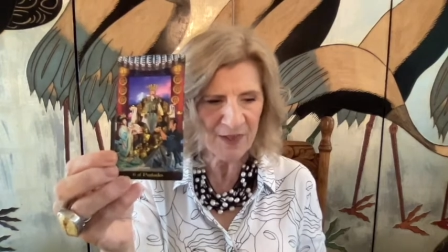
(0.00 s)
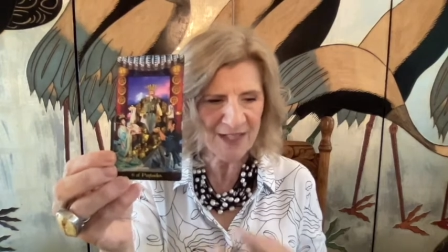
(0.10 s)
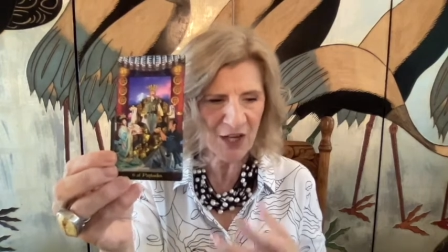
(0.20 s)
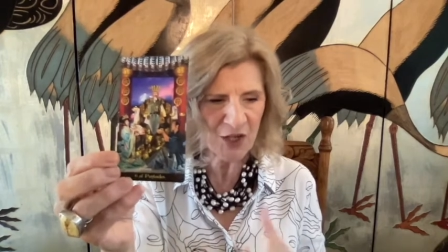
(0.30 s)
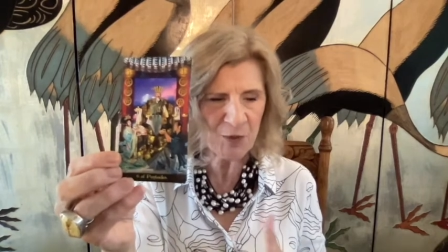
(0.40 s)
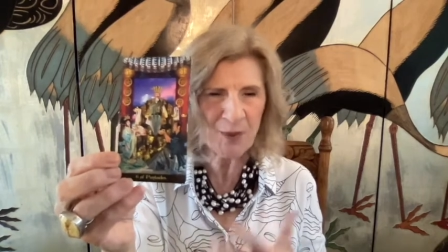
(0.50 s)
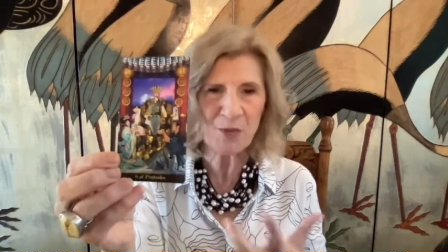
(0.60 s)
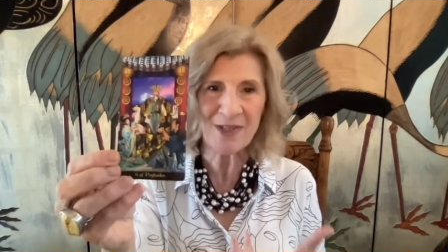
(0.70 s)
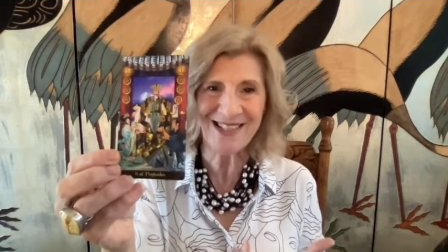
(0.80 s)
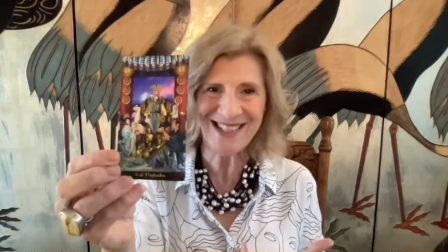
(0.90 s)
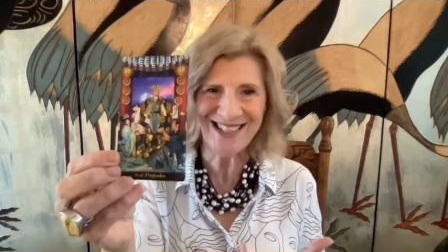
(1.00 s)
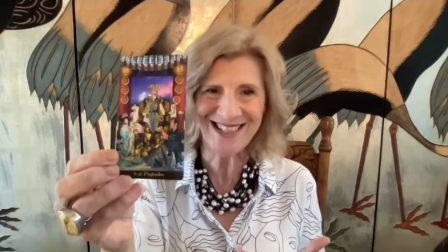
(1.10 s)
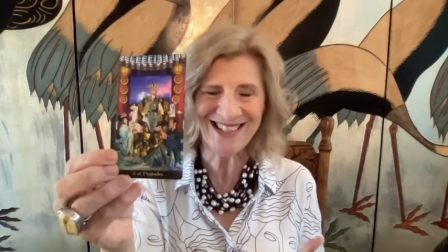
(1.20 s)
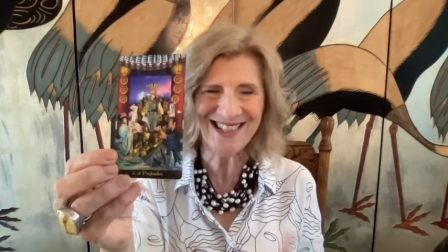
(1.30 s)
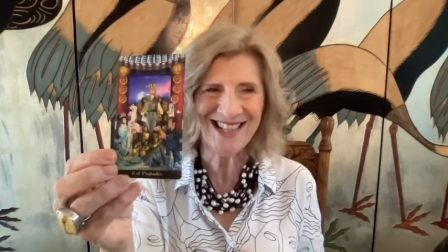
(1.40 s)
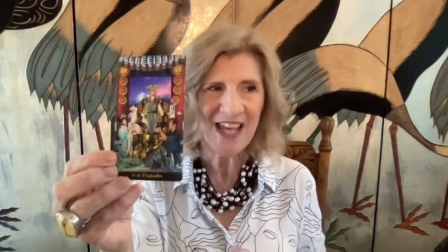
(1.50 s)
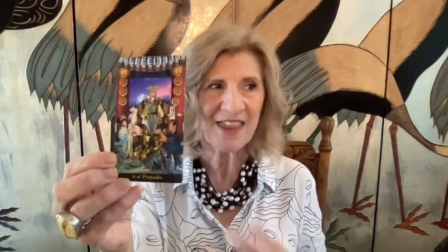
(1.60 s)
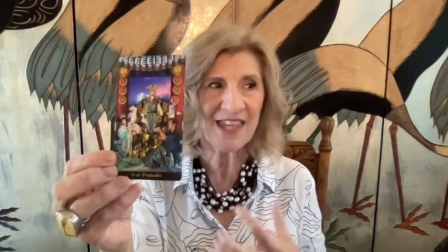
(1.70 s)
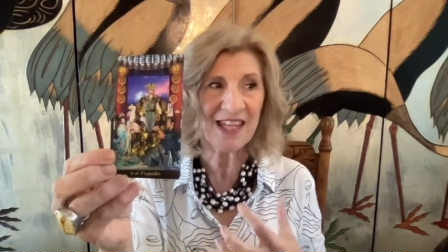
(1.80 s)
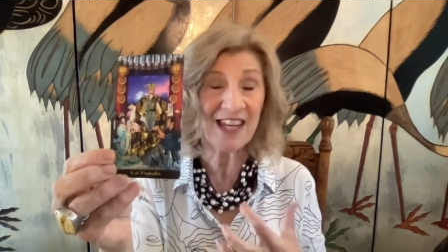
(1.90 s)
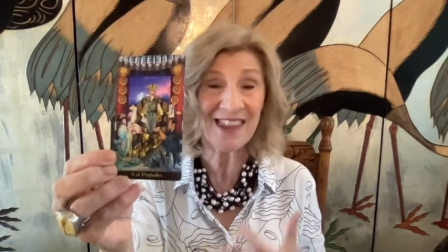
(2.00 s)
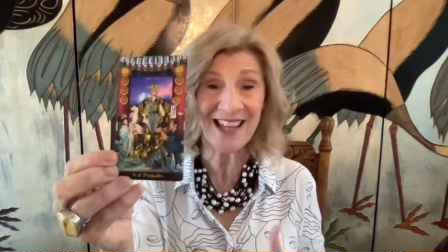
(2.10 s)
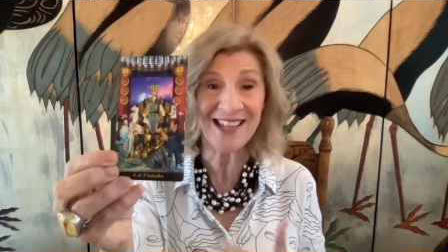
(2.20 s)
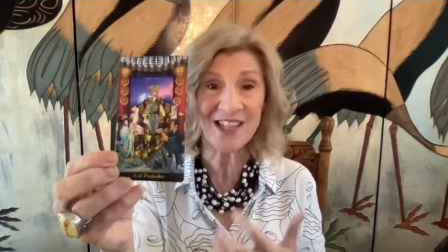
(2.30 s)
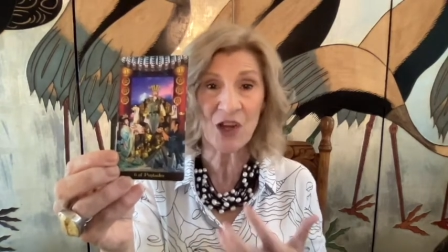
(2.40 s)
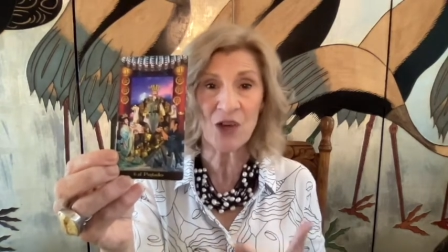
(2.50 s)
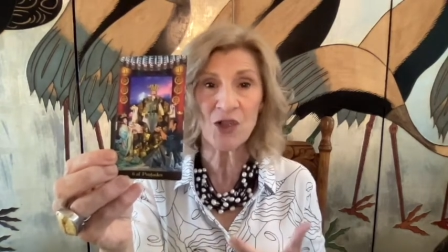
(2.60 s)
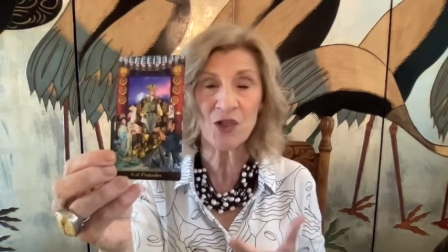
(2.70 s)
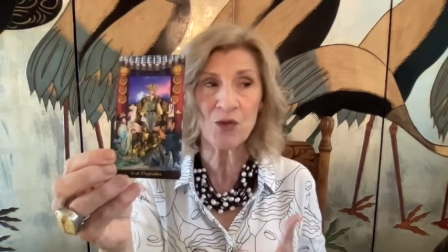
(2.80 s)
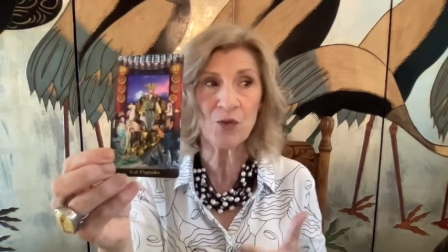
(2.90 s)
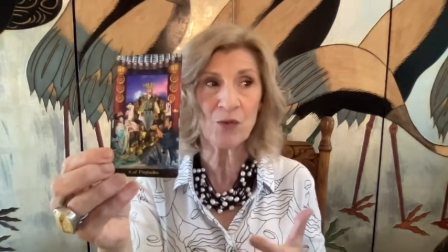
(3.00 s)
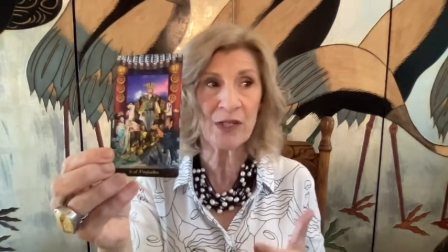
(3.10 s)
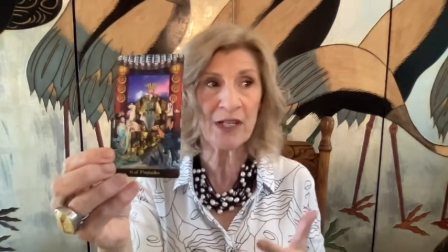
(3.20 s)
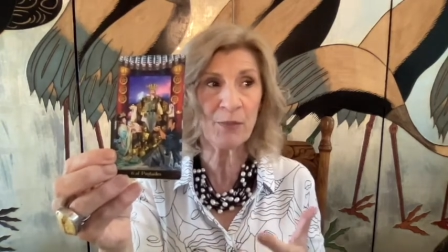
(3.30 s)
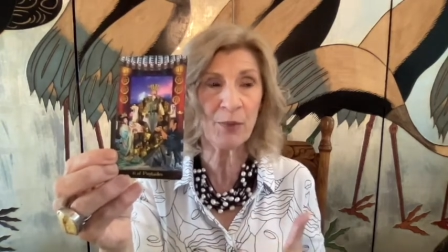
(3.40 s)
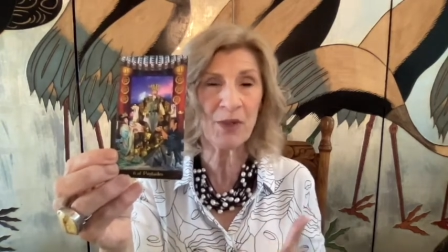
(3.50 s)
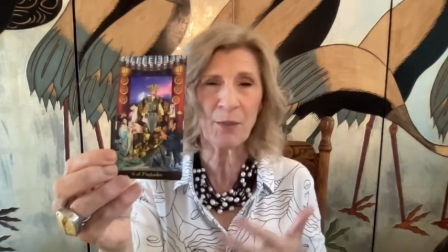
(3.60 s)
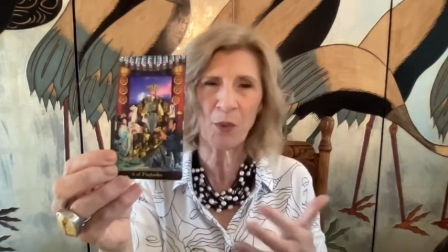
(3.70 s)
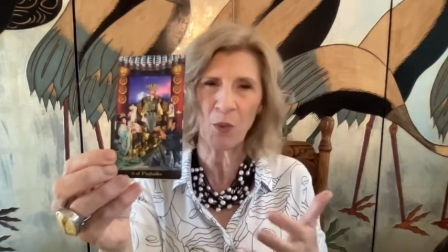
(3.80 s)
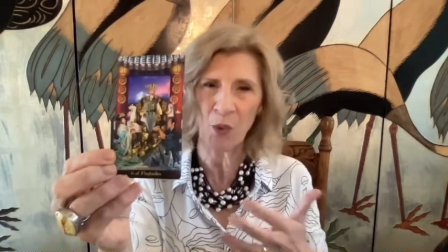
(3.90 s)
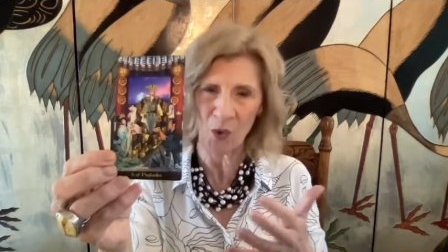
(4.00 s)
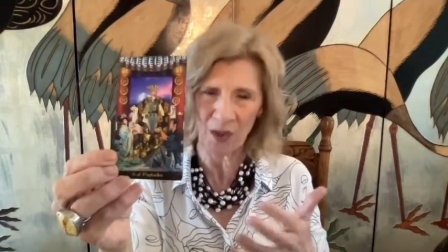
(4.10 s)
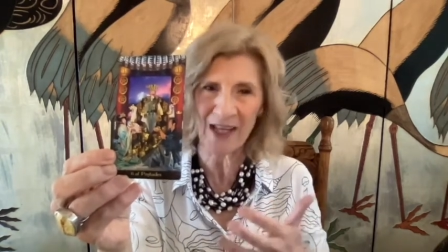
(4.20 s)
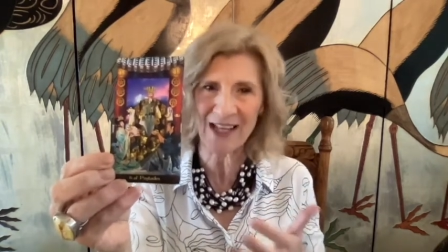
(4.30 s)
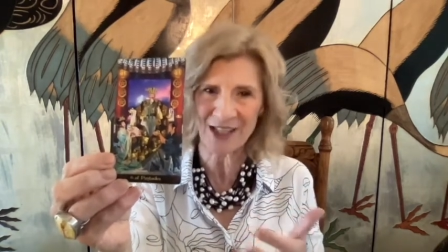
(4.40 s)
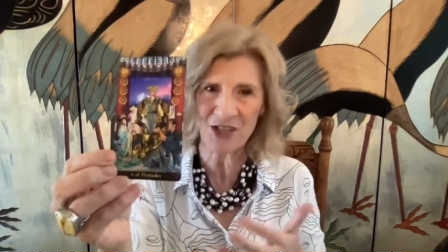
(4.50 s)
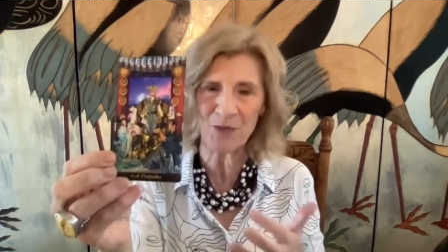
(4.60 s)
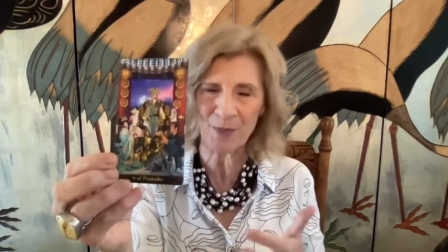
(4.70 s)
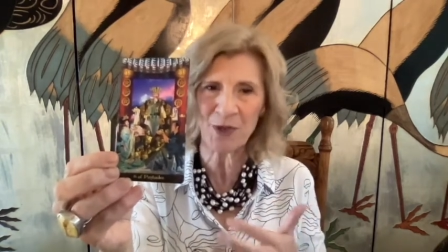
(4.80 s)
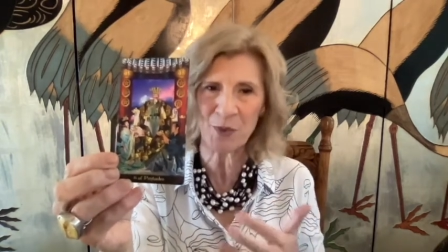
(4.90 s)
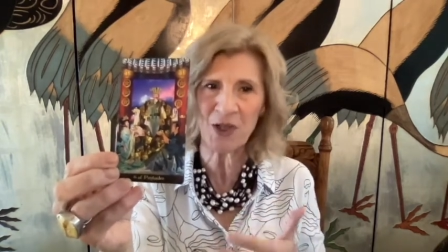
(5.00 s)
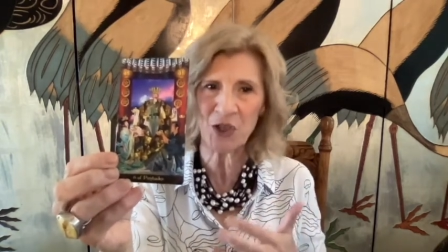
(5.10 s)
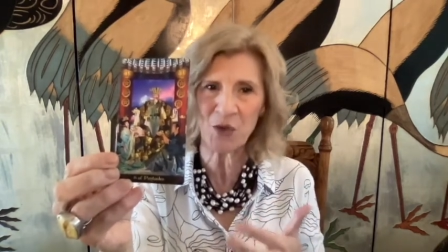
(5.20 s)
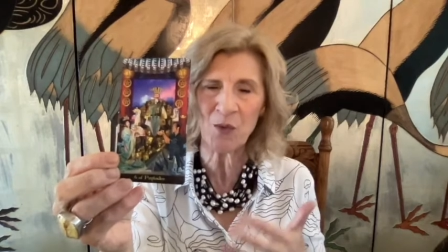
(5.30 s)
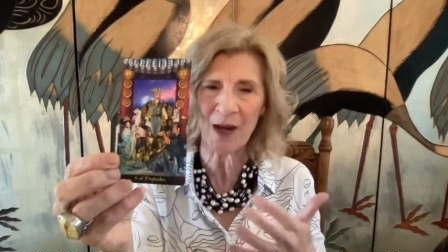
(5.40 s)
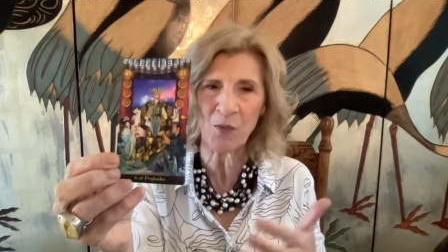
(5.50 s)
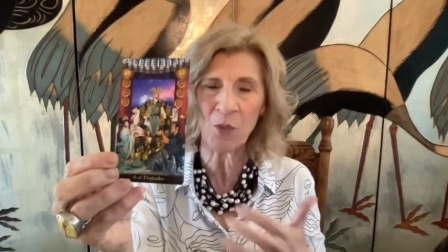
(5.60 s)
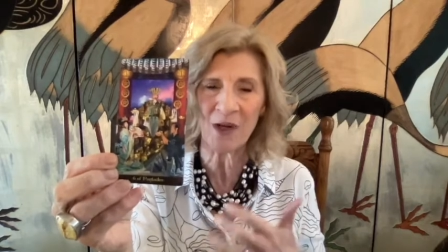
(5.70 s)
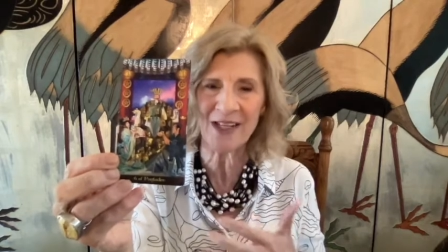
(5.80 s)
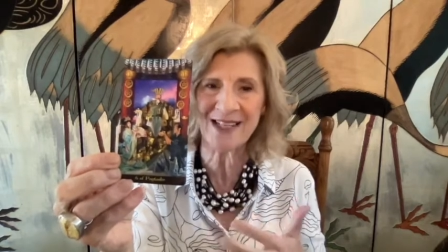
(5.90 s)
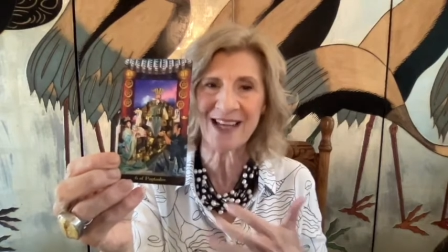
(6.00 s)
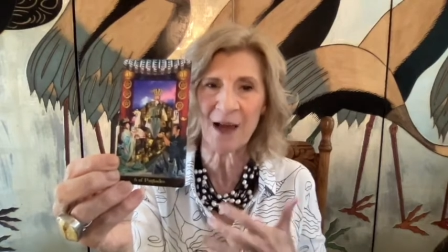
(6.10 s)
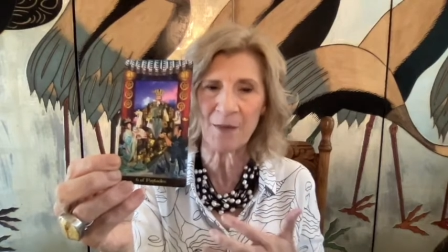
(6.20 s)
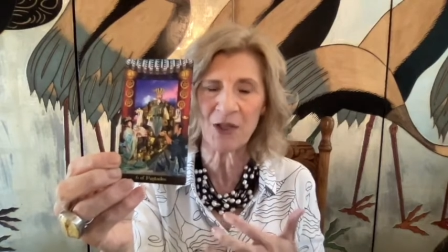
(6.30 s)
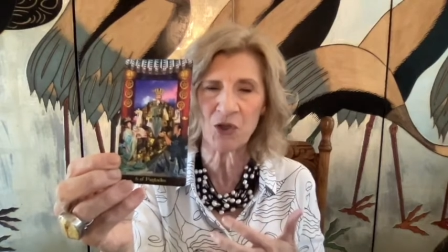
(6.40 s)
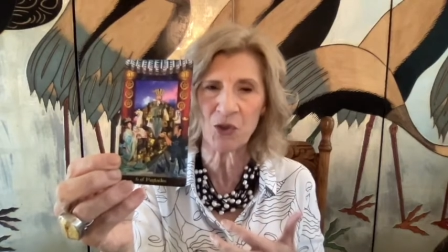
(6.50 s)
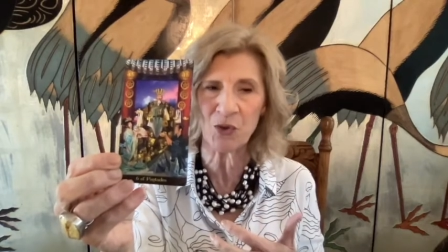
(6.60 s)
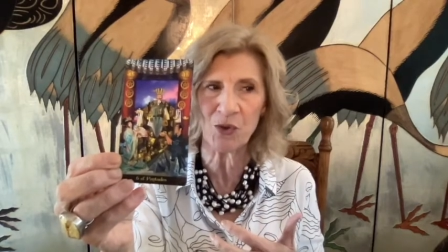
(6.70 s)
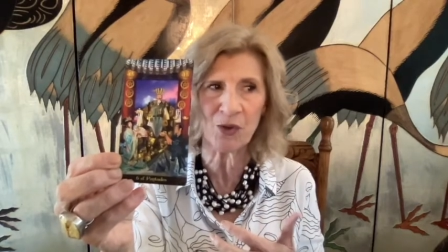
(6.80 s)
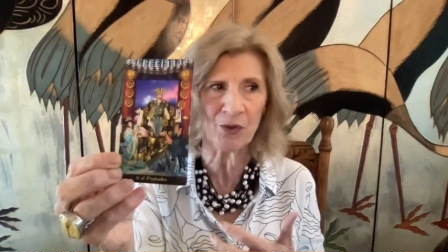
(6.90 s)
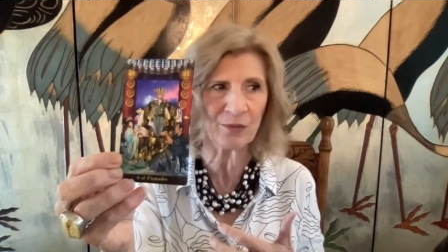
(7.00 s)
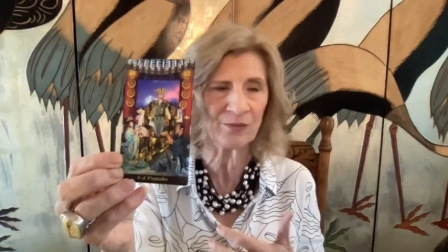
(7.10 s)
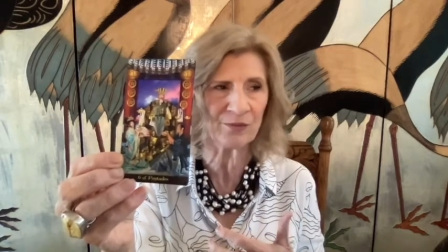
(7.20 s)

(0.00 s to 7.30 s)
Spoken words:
there's going to be resistance, then that's going to really put up a wall against between you and what is coming to you.